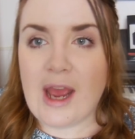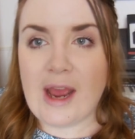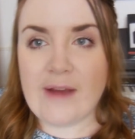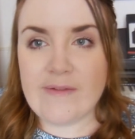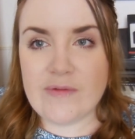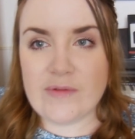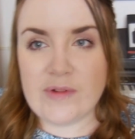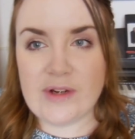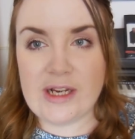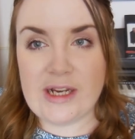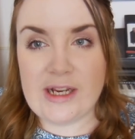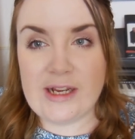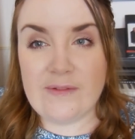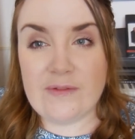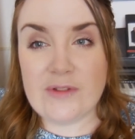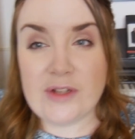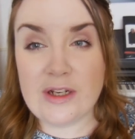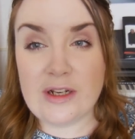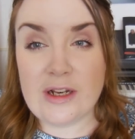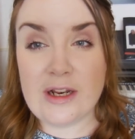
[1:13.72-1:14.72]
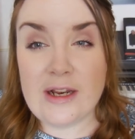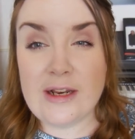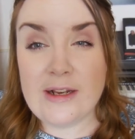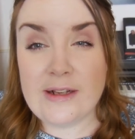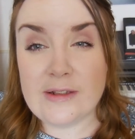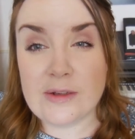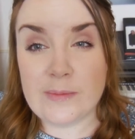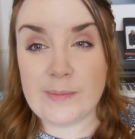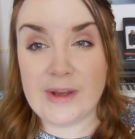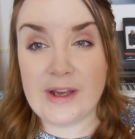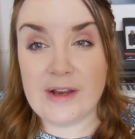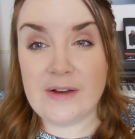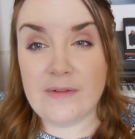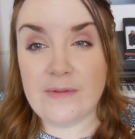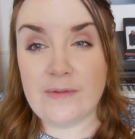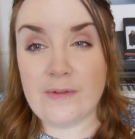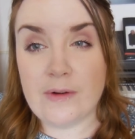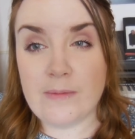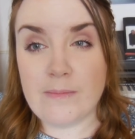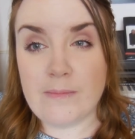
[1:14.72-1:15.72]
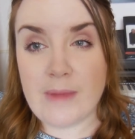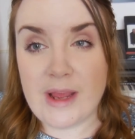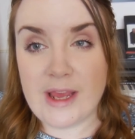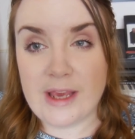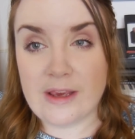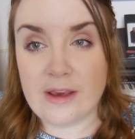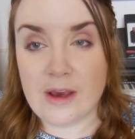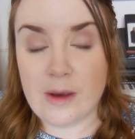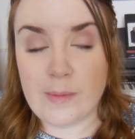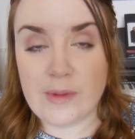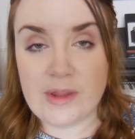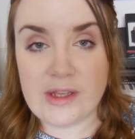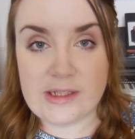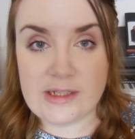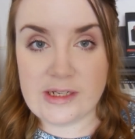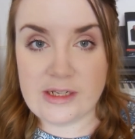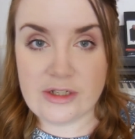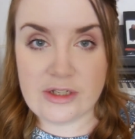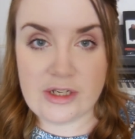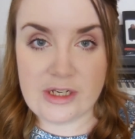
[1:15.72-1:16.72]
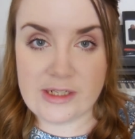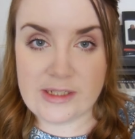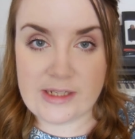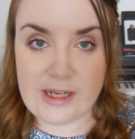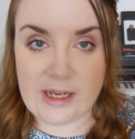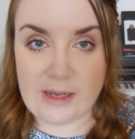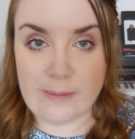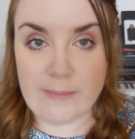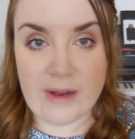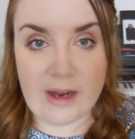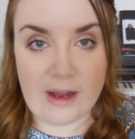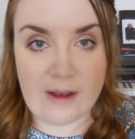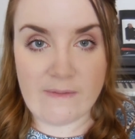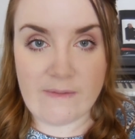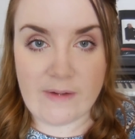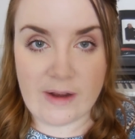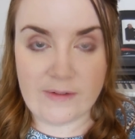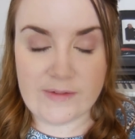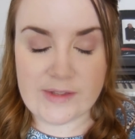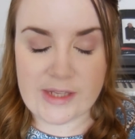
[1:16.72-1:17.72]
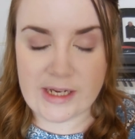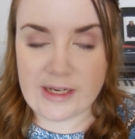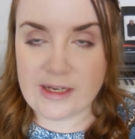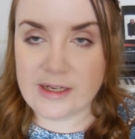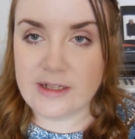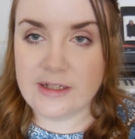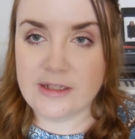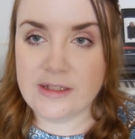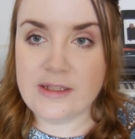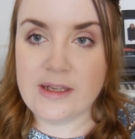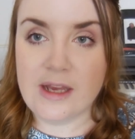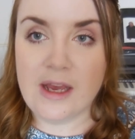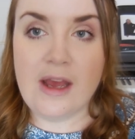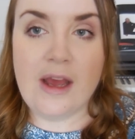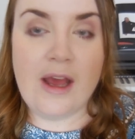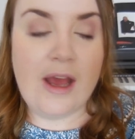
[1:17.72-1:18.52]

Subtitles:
Haven't really. I've done a little bit of makeup, but this literally has taken me like 5 seconds.